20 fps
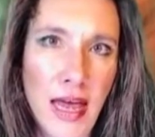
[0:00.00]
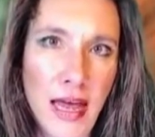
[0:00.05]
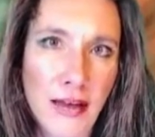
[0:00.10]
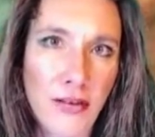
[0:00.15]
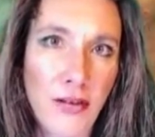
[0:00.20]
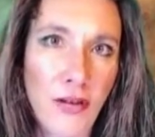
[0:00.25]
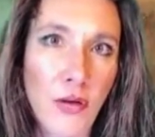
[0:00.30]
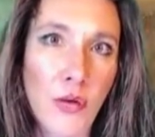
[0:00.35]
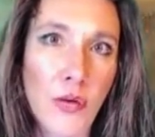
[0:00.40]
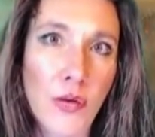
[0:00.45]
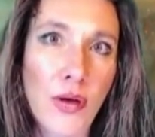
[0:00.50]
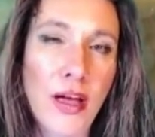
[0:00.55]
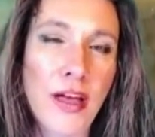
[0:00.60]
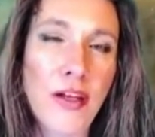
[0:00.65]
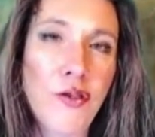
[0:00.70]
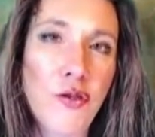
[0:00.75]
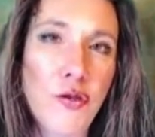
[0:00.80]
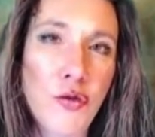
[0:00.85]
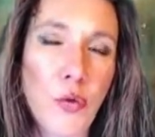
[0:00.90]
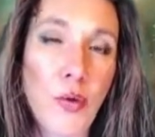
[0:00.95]
Ketu
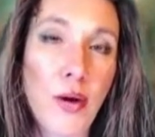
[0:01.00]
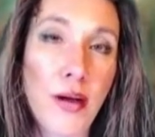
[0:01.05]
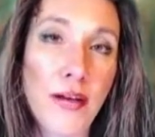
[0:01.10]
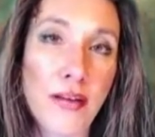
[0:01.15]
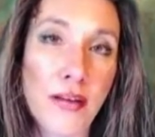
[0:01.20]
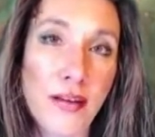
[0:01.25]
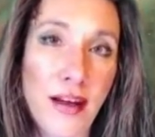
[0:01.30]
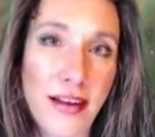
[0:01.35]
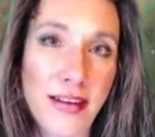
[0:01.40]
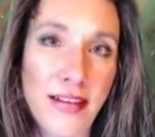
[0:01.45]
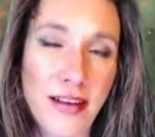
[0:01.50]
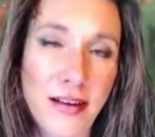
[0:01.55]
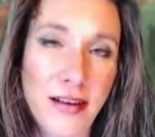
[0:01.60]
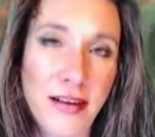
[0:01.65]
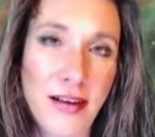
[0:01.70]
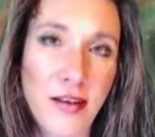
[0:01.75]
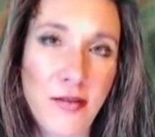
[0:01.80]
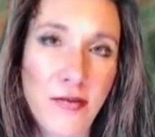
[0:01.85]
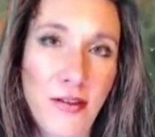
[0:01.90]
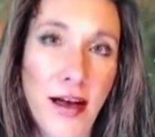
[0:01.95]
conjoined an
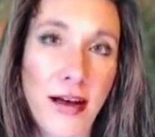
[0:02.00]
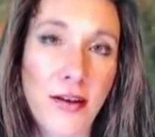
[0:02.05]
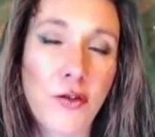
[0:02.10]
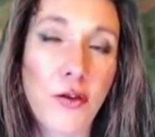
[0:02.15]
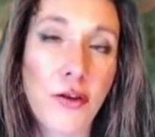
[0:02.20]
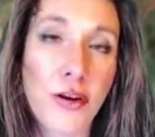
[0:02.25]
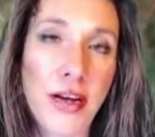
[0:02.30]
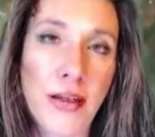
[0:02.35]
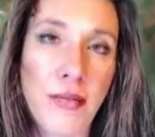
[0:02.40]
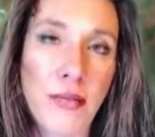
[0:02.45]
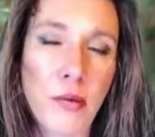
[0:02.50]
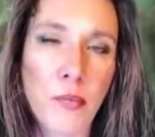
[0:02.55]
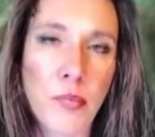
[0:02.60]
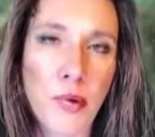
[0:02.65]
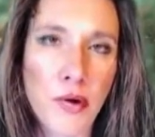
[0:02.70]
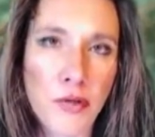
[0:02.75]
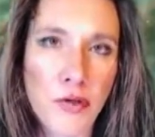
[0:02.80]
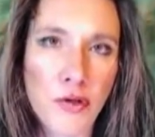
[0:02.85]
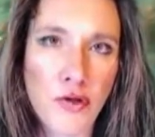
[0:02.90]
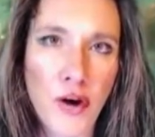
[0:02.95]
identity factor in the
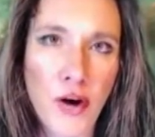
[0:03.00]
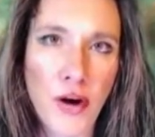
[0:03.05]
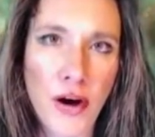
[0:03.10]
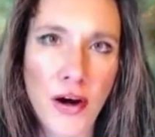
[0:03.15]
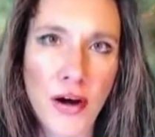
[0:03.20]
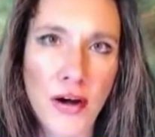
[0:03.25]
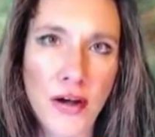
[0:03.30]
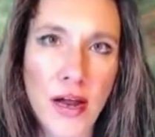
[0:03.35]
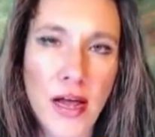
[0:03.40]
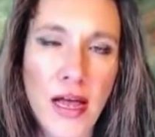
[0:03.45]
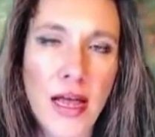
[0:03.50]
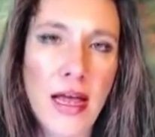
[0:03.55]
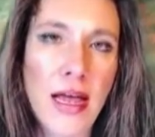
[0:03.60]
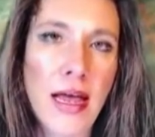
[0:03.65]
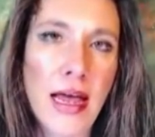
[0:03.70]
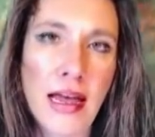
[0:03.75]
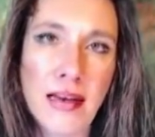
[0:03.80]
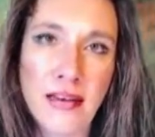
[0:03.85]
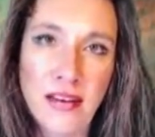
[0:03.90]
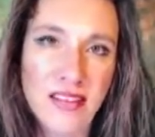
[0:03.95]
birth chart,
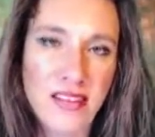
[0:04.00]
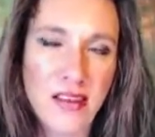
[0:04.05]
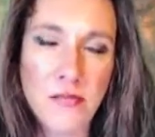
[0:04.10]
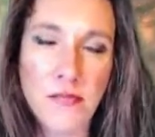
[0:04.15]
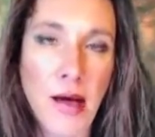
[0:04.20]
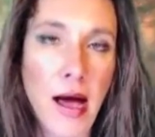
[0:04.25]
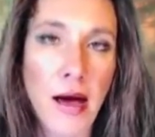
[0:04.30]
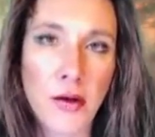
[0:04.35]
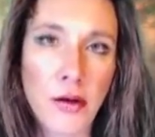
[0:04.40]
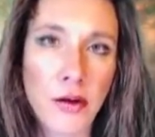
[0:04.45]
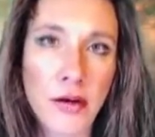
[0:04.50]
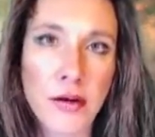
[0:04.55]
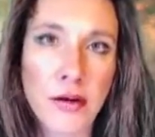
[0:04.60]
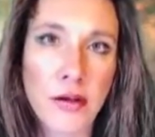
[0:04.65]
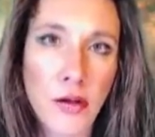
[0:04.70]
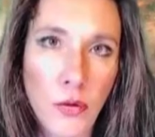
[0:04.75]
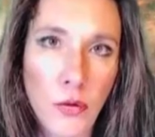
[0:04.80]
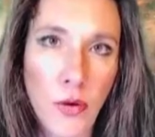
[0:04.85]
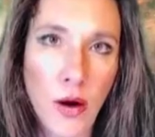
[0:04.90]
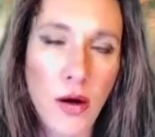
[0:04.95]
it doesn't matter.
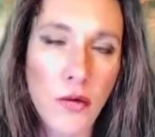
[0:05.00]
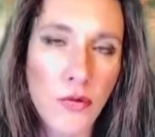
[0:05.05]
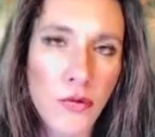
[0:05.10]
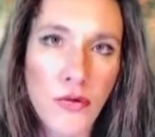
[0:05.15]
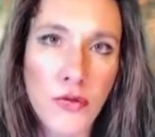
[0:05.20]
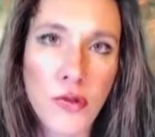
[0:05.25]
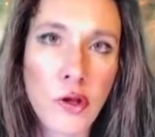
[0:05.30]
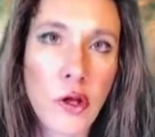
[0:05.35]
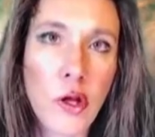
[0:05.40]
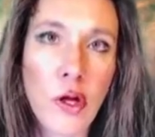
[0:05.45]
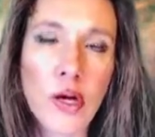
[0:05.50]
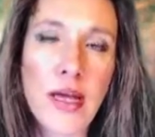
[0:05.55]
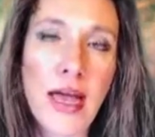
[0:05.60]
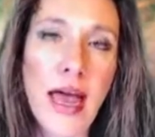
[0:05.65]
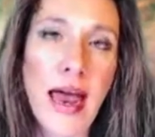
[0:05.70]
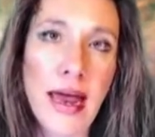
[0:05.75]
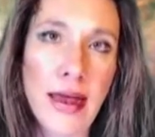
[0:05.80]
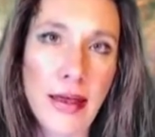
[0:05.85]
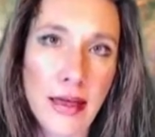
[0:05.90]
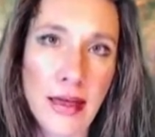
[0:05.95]
You look
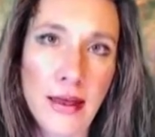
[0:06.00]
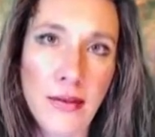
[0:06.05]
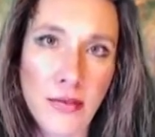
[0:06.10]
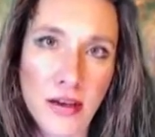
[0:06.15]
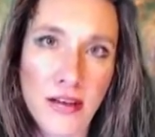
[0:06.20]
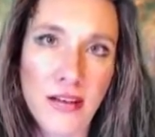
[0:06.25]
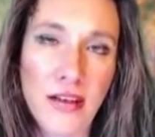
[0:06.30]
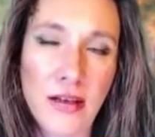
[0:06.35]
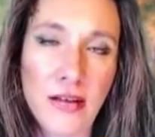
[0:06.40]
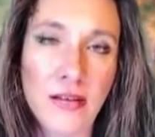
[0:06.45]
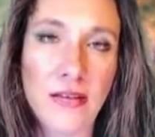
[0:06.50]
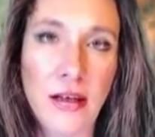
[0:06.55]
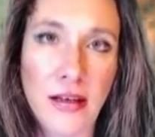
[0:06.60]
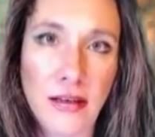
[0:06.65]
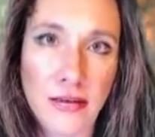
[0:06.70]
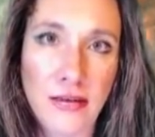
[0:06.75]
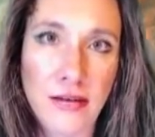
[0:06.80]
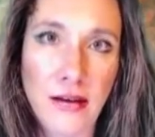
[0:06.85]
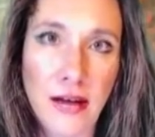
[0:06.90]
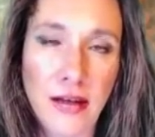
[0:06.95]
at the
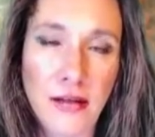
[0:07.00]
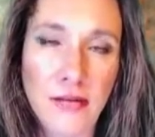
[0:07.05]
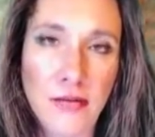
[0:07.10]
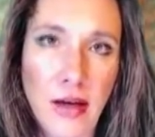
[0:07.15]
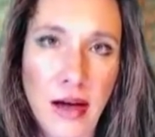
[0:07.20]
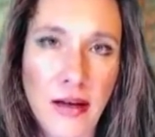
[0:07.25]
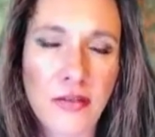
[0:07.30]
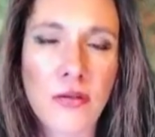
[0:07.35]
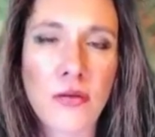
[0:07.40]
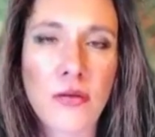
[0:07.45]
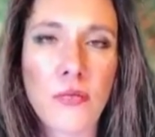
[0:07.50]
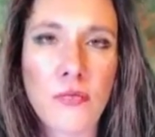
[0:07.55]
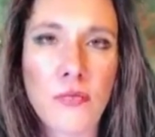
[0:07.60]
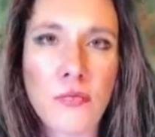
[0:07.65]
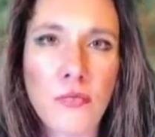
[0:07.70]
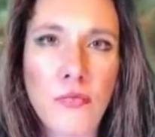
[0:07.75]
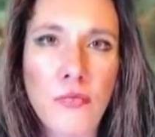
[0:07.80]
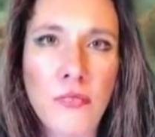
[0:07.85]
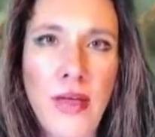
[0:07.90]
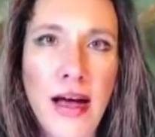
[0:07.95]
D60.
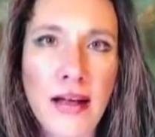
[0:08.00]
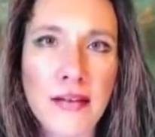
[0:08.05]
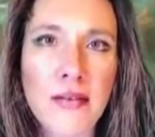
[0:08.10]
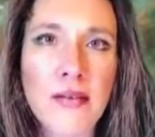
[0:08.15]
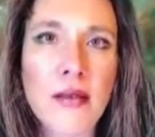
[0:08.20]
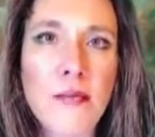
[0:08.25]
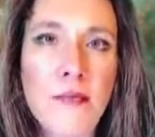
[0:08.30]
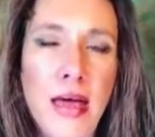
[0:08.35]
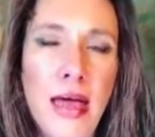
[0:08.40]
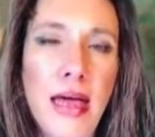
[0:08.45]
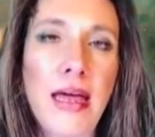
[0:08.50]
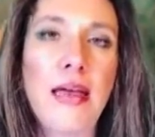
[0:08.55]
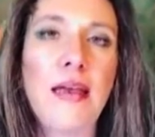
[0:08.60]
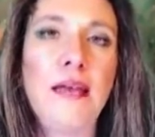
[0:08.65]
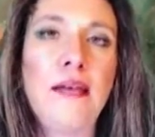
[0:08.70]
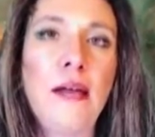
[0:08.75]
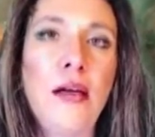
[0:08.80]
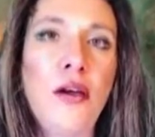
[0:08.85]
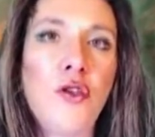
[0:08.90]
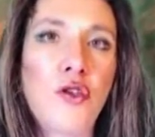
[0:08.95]
That's the
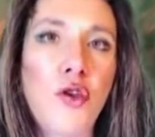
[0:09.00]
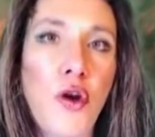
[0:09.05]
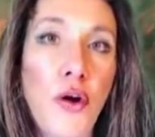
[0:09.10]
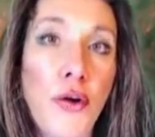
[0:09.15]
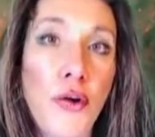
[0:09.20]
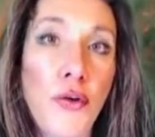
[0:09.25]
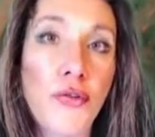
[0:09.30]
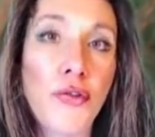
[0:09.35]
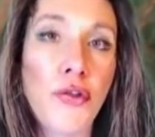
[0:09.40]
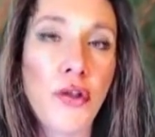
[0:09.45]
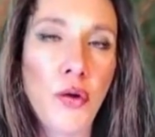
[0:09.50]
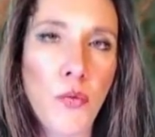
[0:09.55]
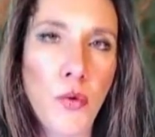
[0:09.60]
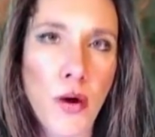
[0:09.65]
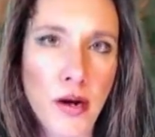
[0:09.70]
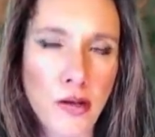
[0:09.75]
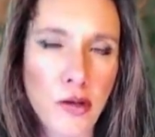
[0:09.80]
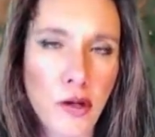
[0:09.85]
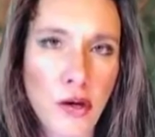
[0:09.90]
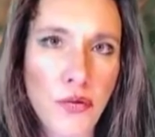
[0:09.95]
main chart you
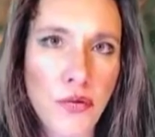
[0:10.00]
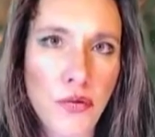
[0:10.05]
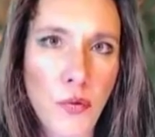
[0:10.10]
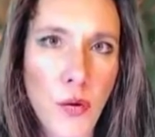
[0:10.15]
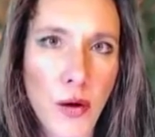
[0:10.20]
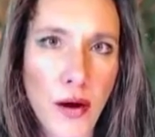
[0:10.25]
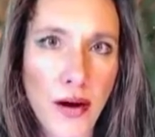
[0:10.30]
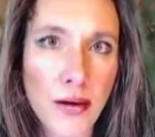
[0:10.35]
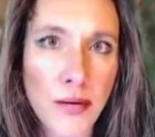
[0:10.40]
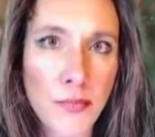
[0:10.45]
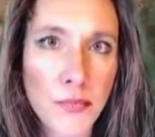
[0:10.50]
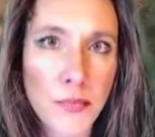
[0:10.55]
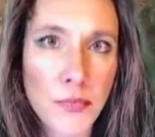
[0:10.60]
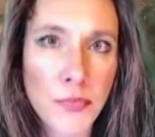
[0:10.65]
want to look for.